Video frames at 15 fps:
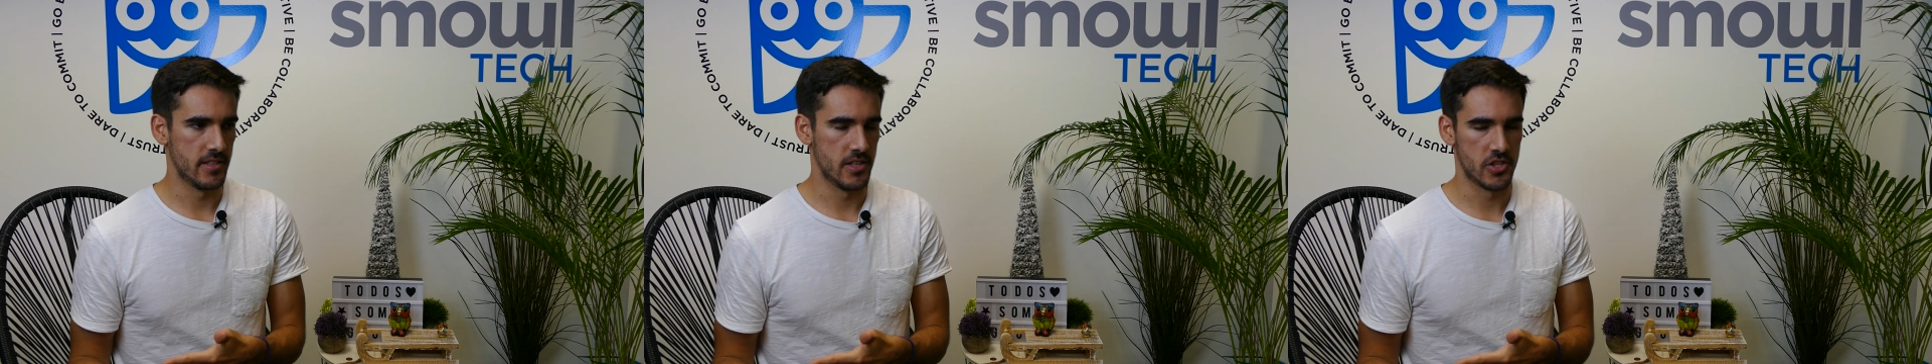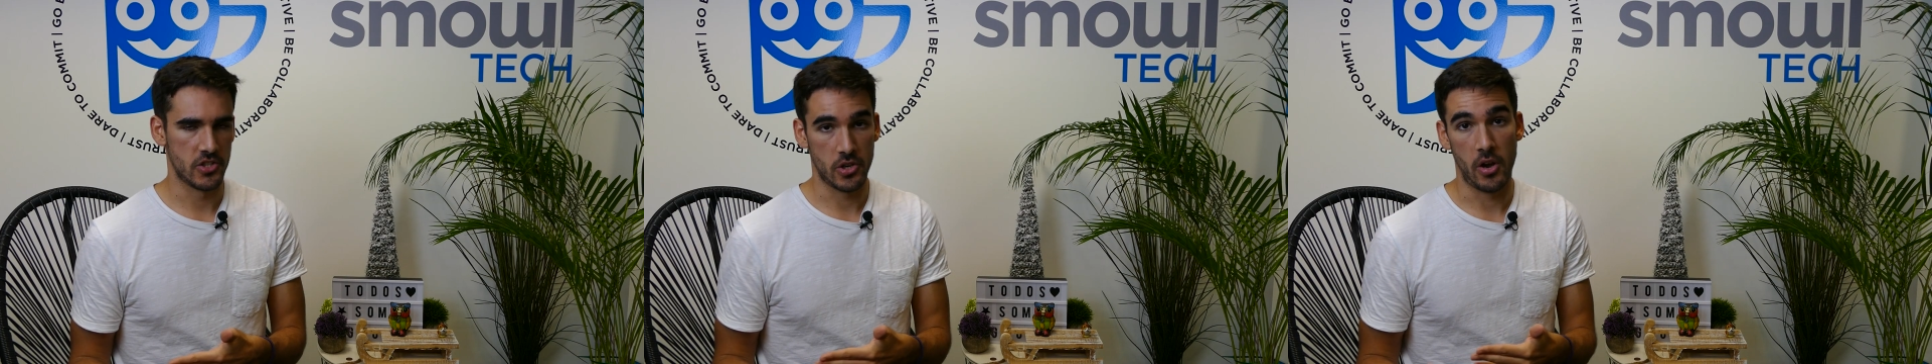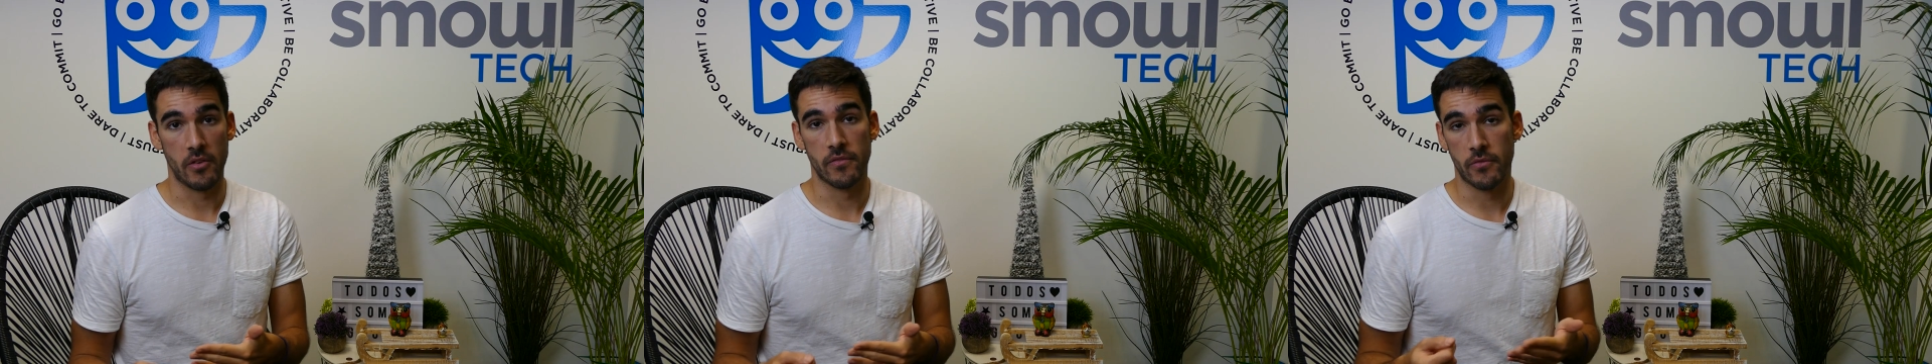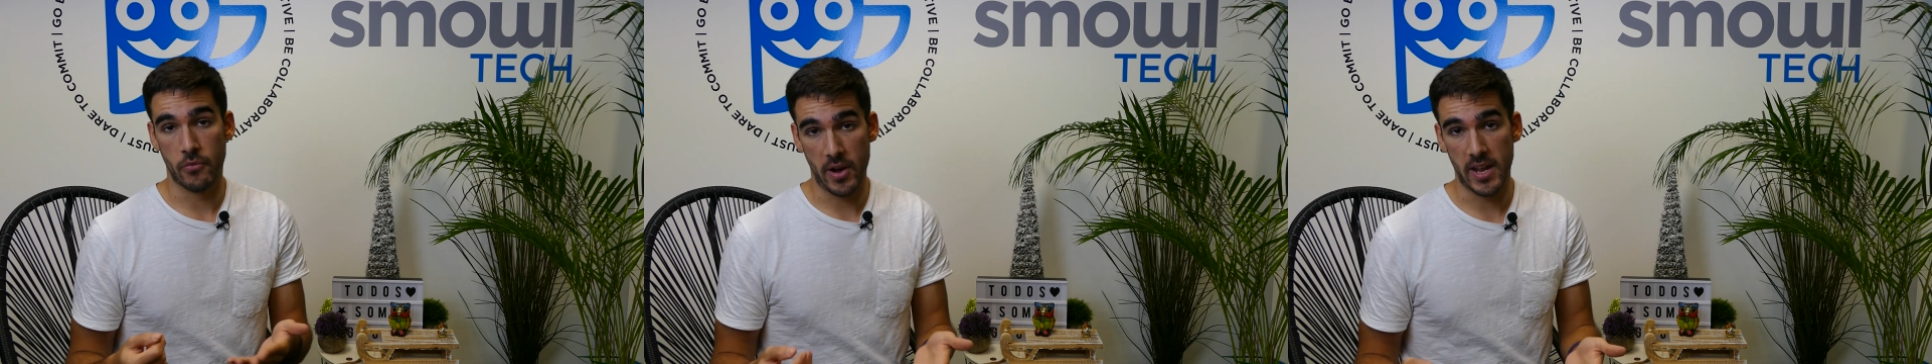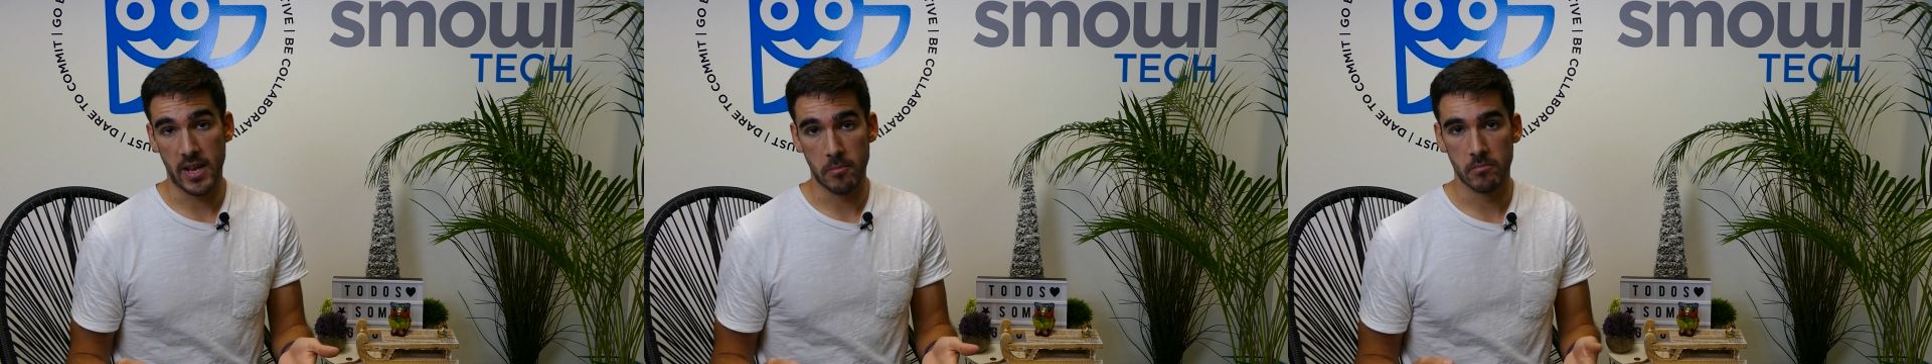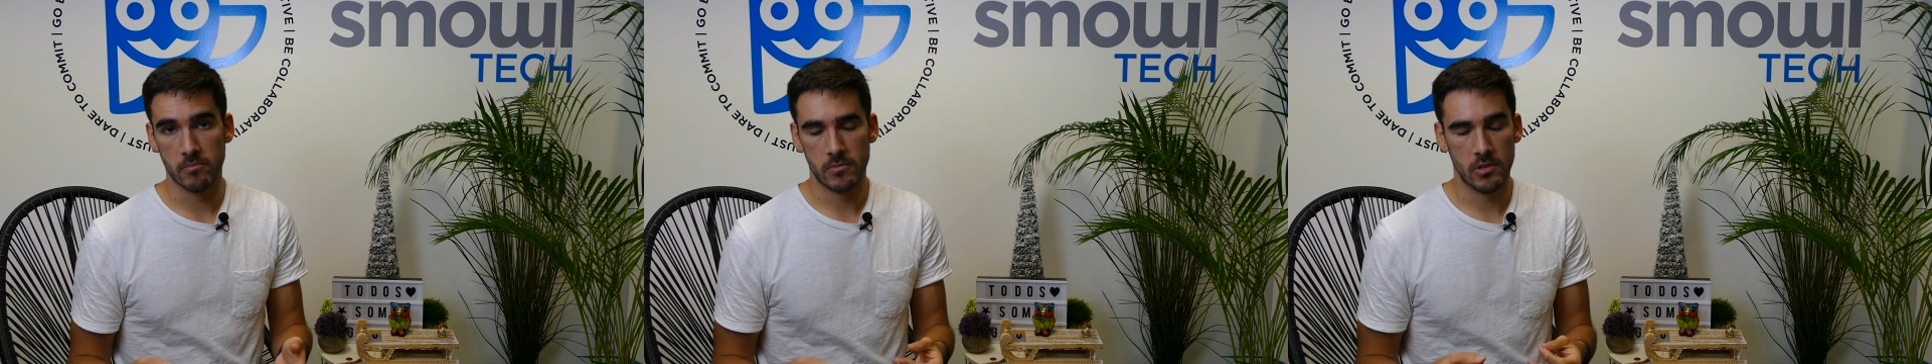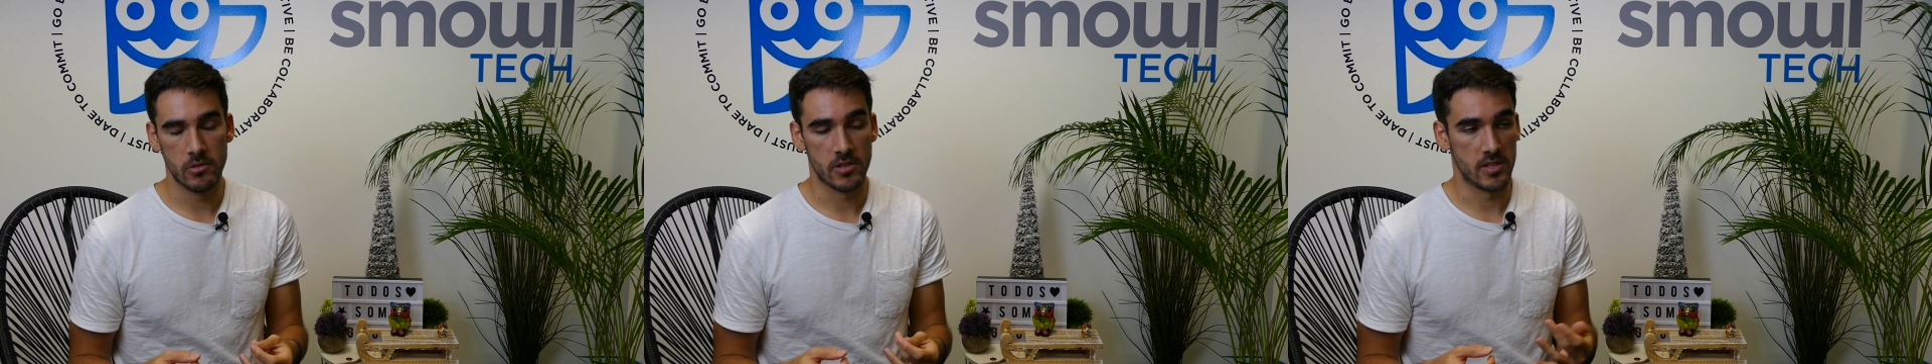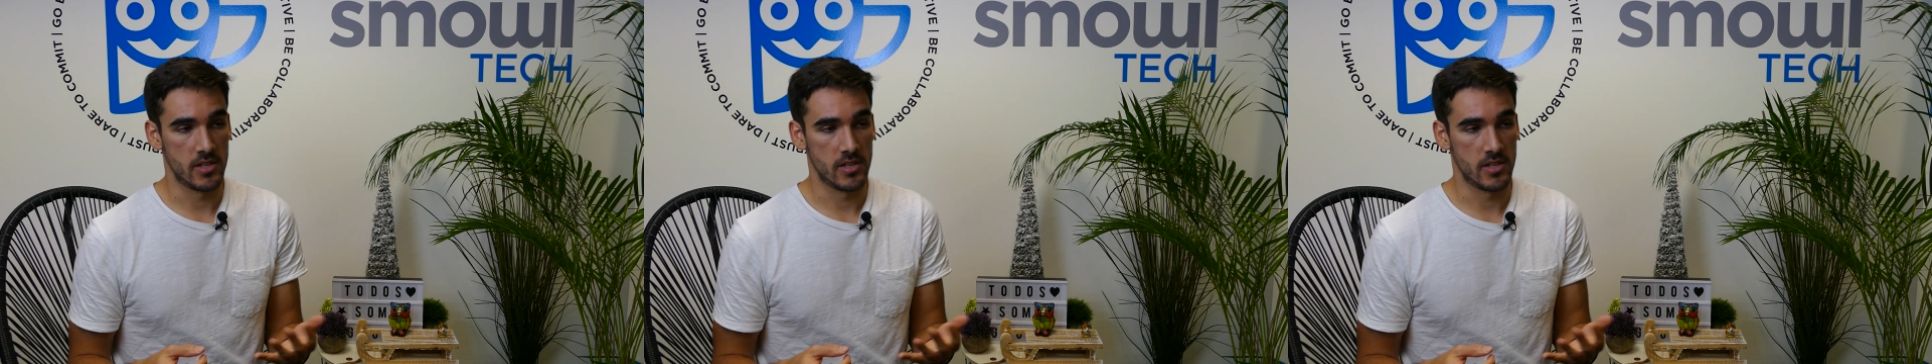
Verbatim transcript: the answers off frame,